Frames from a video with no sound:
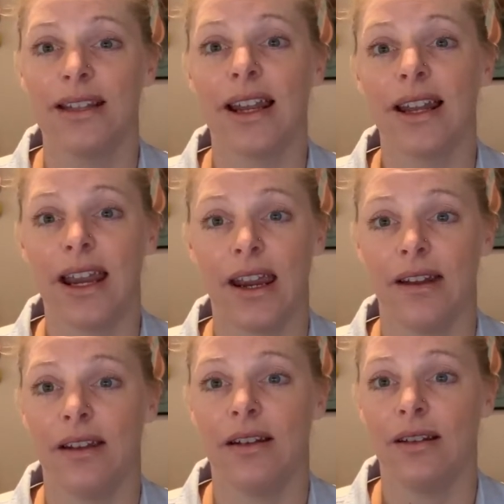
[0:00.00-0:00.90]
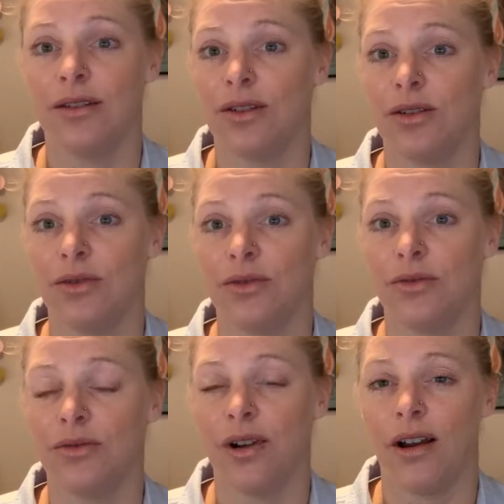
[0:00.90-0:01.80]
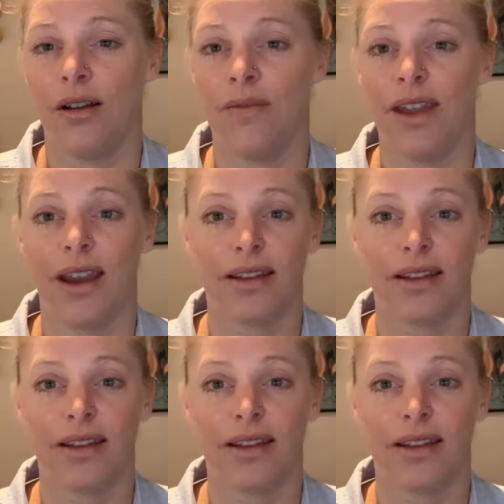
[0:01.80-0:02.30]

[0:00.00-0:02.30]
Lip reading: dedicated to the